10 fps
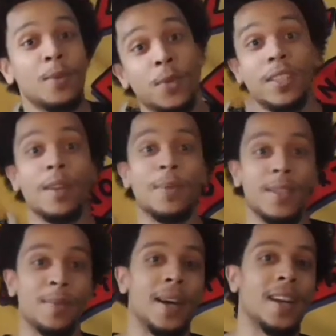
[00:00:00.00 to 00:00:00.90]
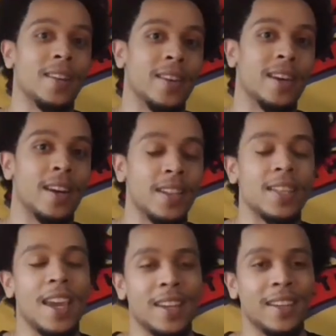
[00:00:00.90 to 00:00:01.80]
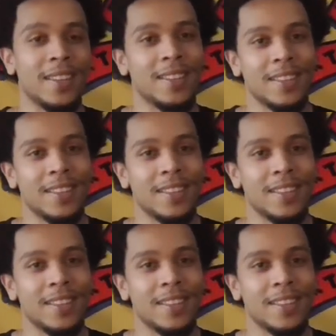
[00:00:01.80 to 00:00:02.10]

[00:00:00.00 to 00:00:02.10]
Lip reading: We subbing somebody right now. It's Kenny.